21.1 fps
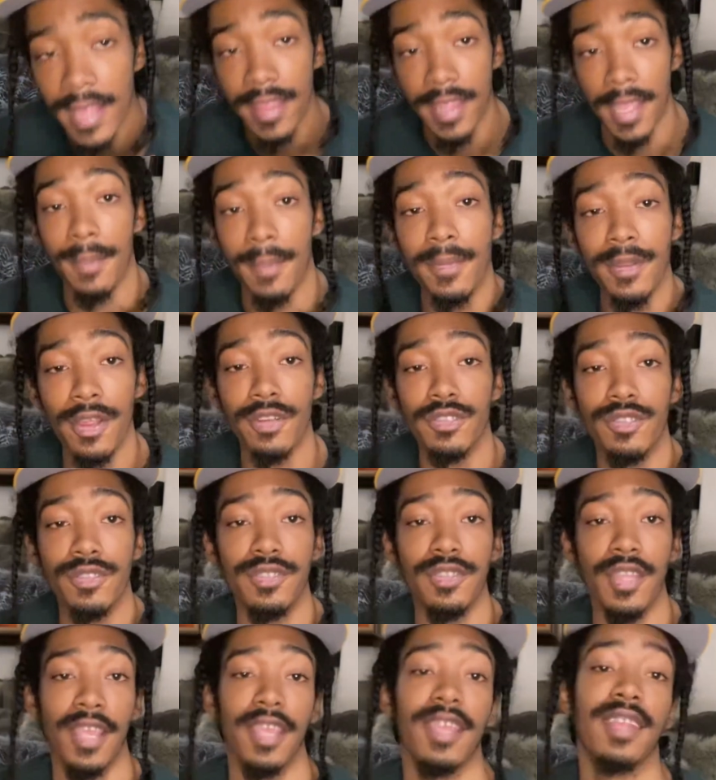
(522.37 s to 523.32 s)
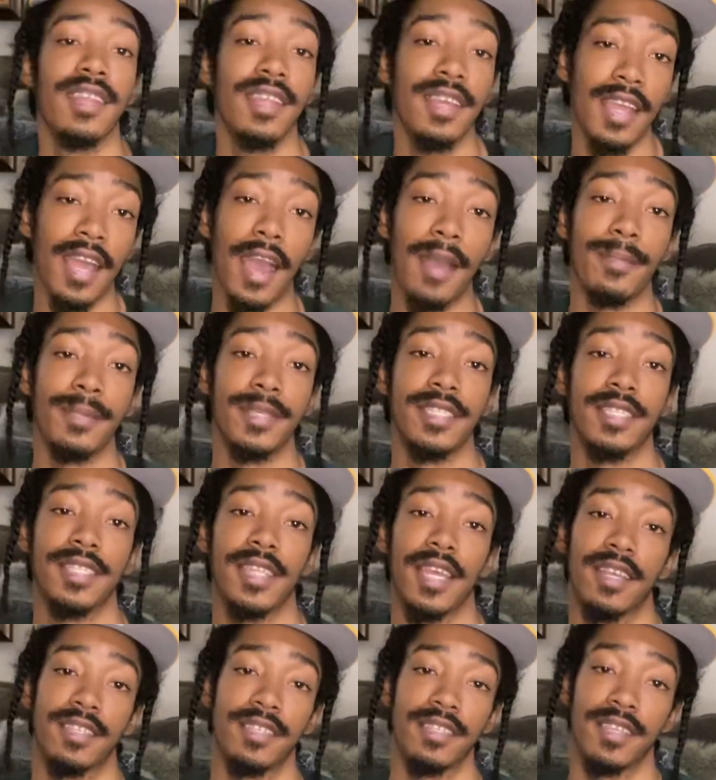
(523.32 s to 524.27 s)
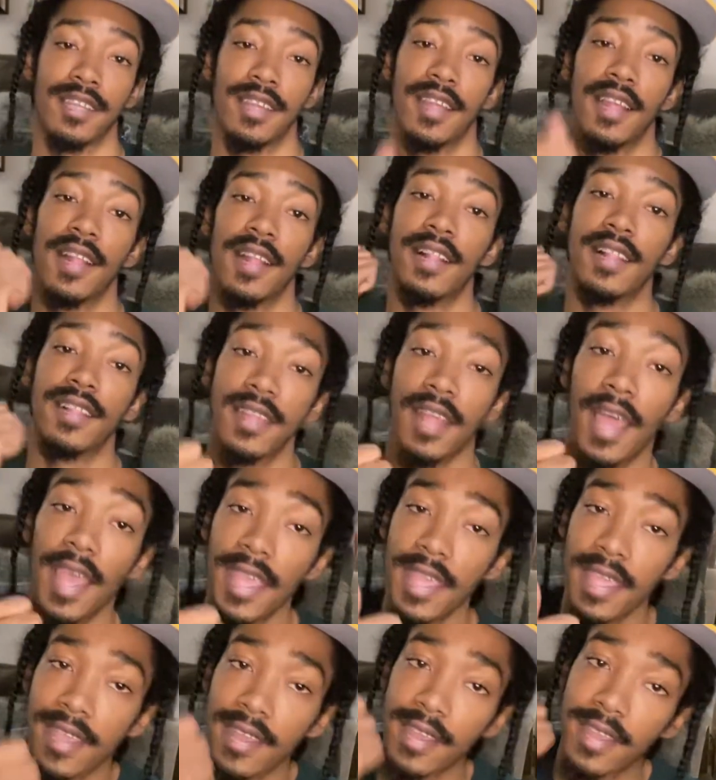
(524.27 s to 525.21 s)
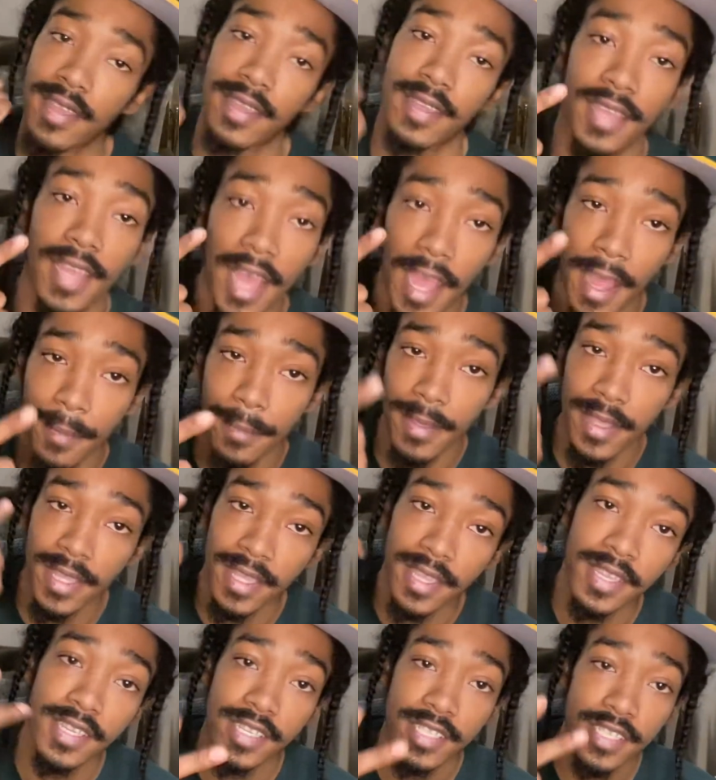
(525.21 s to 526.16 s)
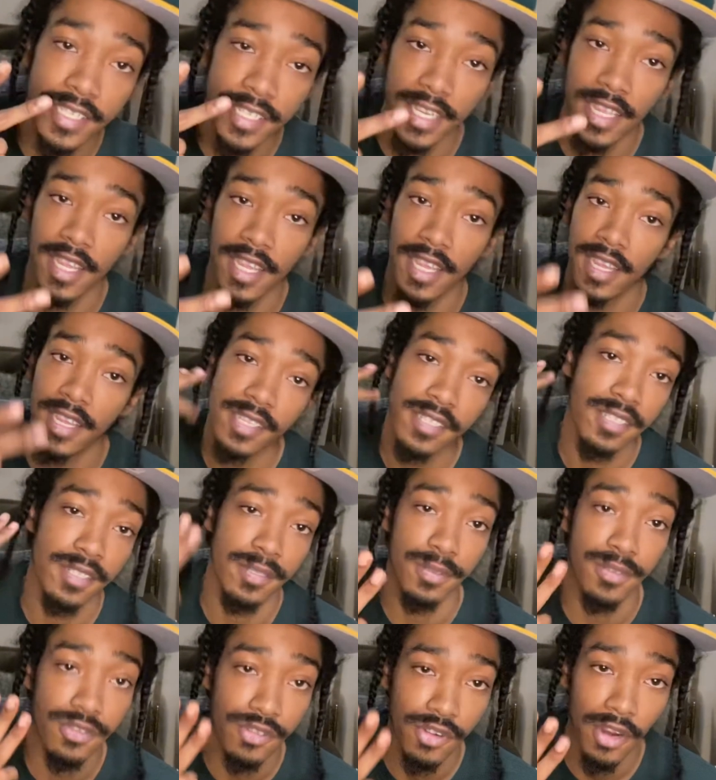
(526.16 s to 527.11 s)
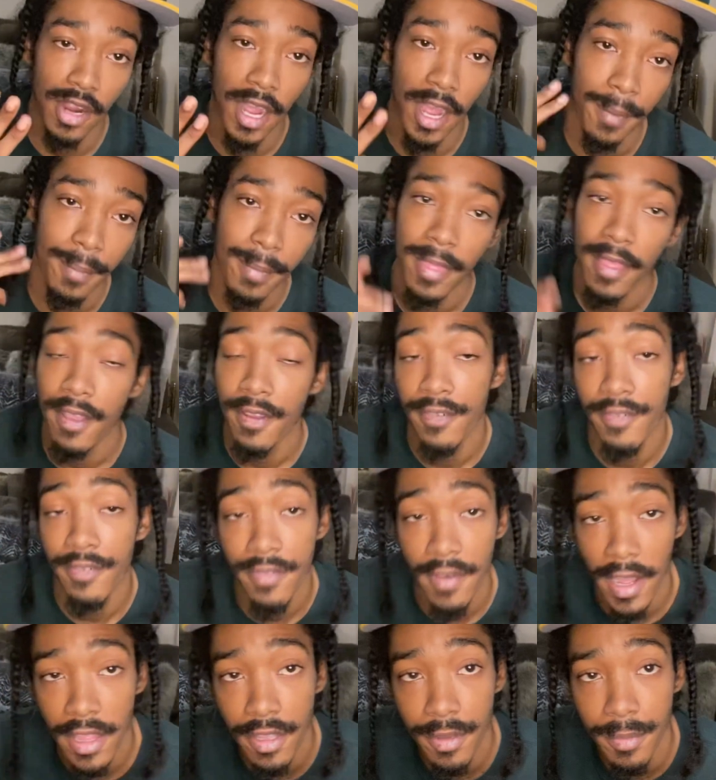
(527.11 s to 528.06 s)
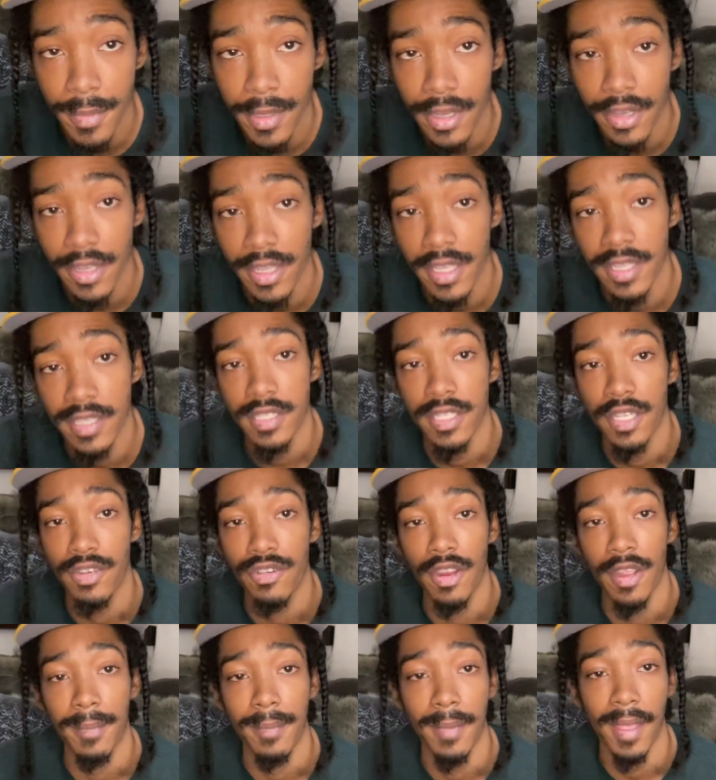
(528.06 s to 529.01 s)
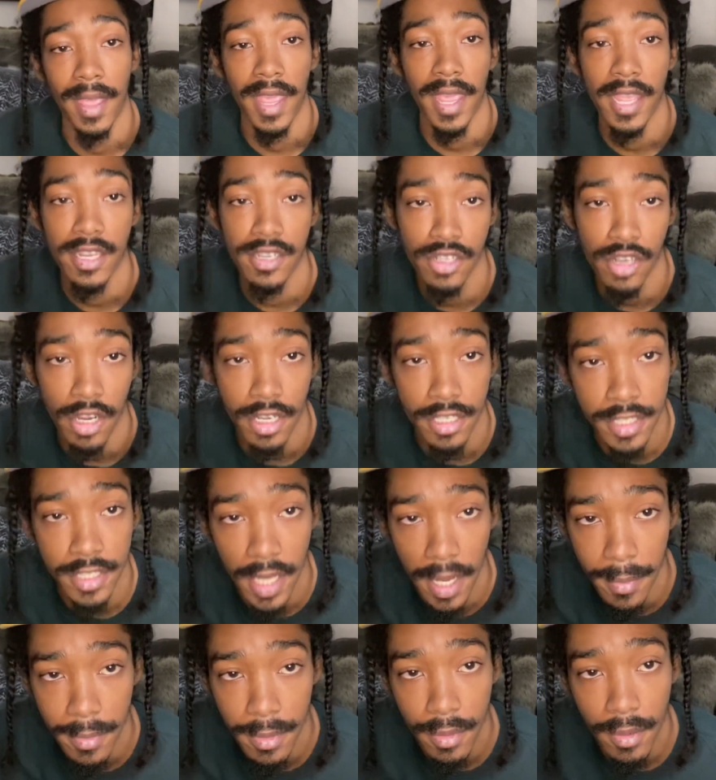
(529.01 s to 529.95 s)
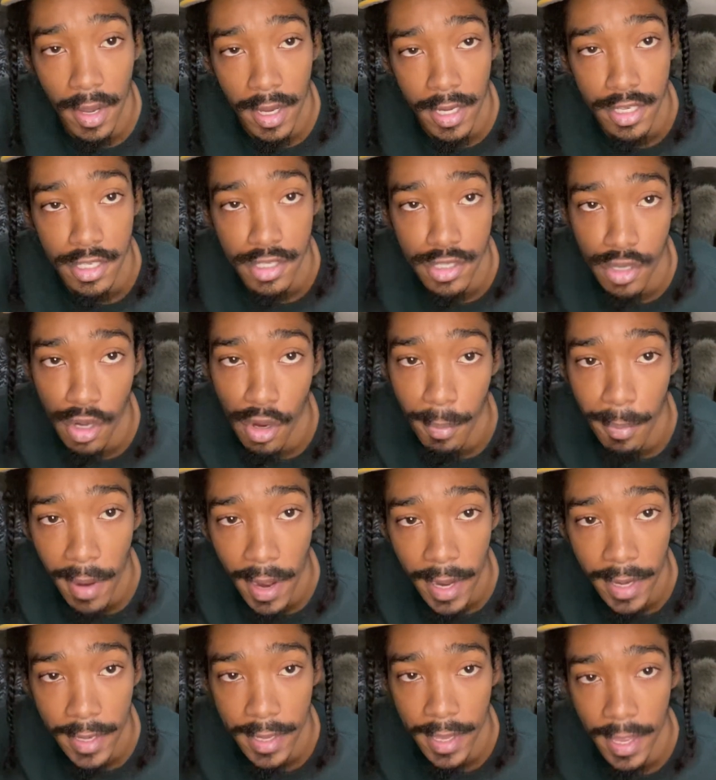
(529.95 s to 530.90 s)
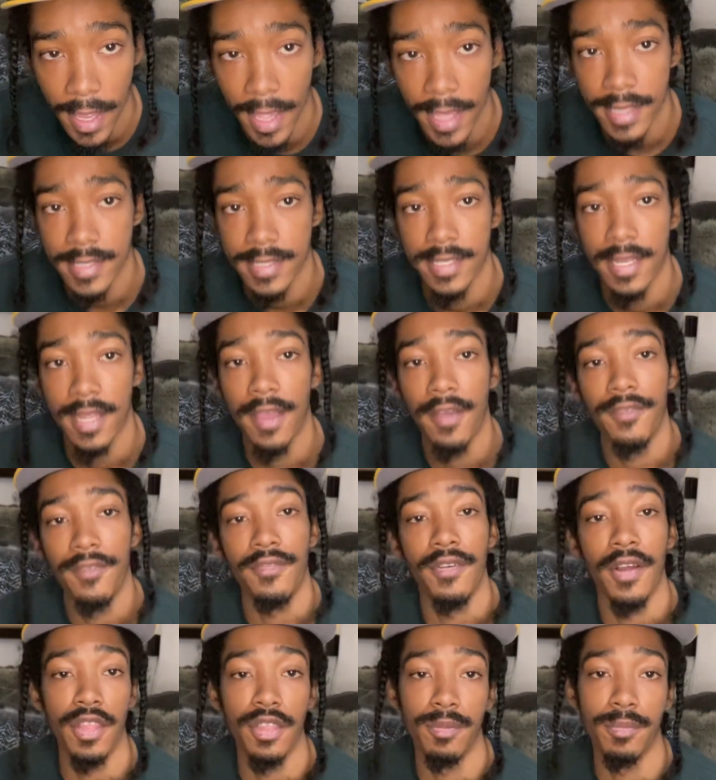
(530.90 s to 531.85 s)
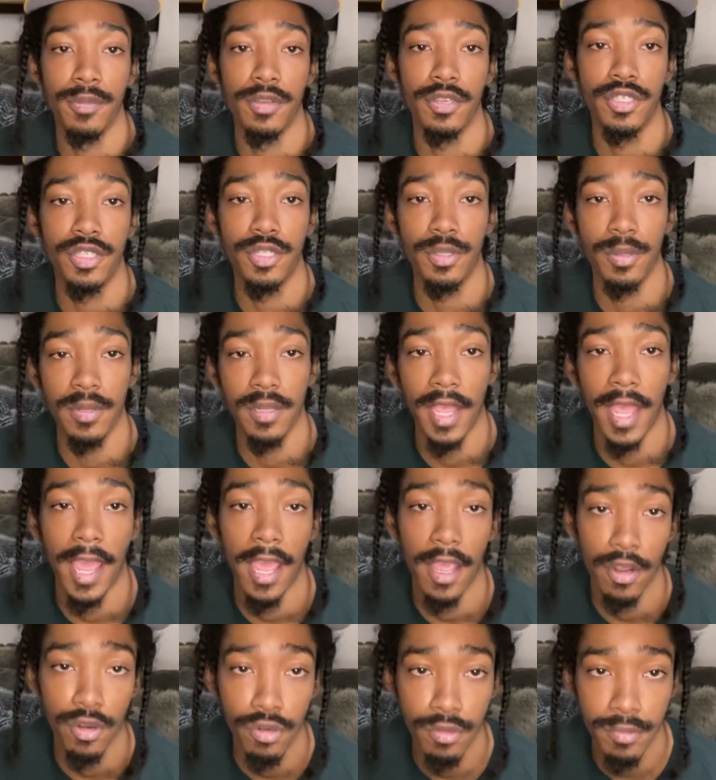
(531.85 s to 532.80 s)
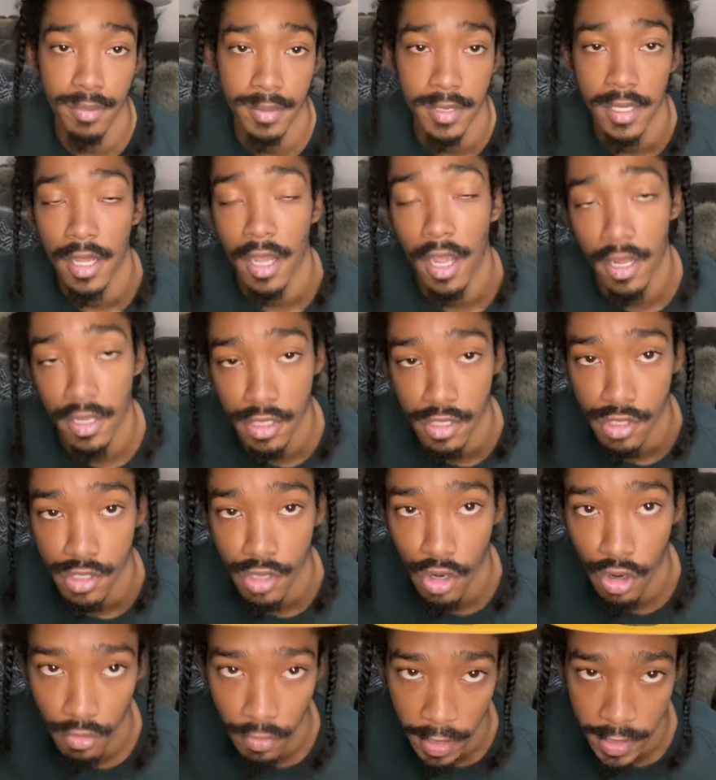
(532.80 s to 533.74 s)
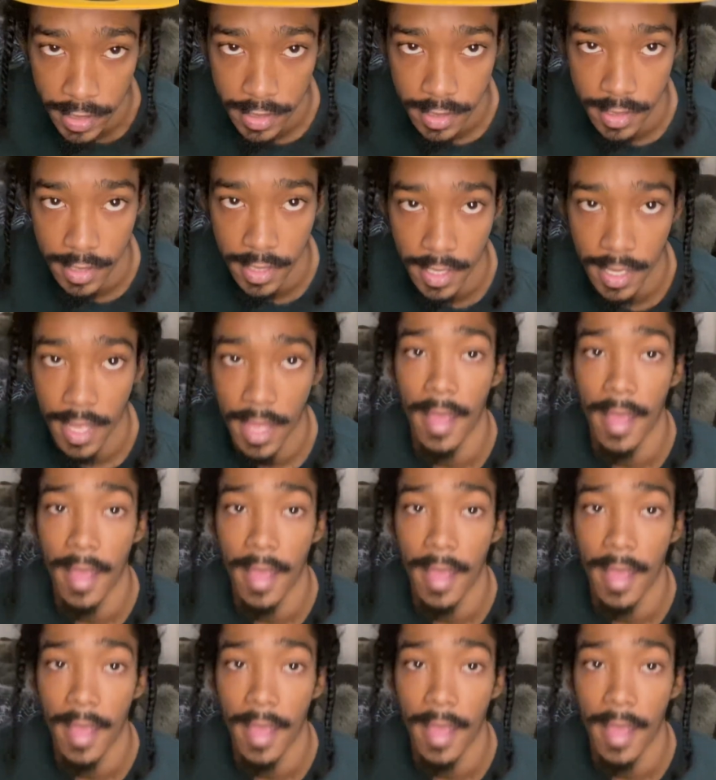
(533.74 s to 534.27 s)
Let me know what you think in the comment section. Like, comment, share, subscribe. Follow me on Instagram at HRW_podcast. Follow me on Twitter at Hoops_wrestling.